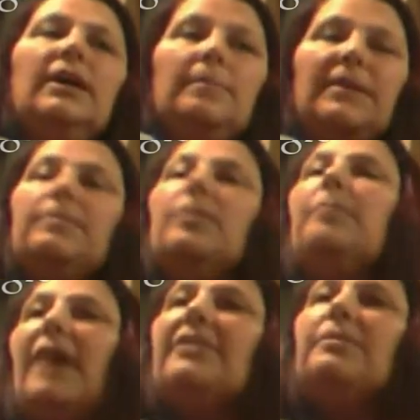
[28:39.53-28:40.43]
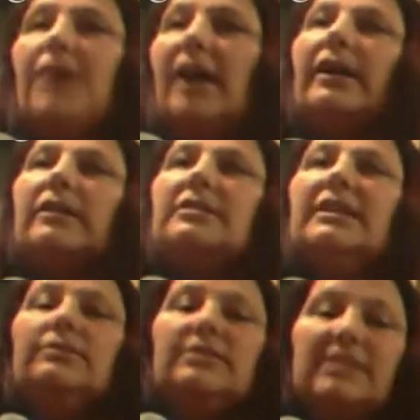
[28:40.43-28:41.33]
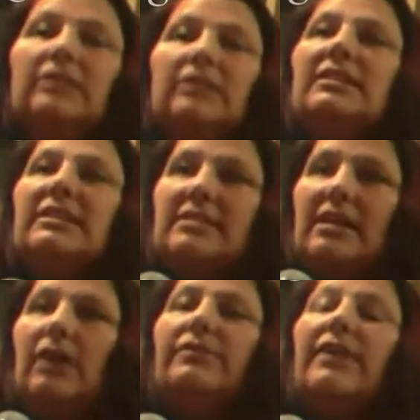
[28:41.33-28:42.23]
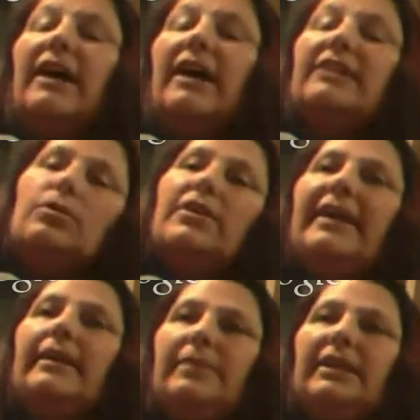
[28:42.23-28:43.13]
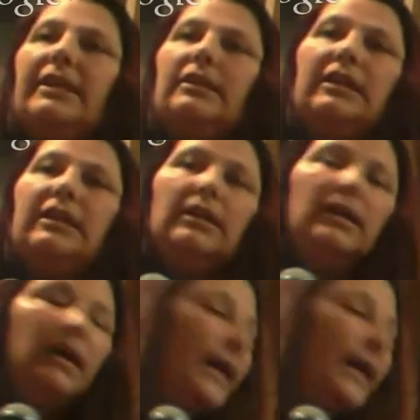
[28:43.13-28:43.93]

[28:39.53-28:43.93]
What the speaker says: people buy the product. It sells itself. I saw that immediately. I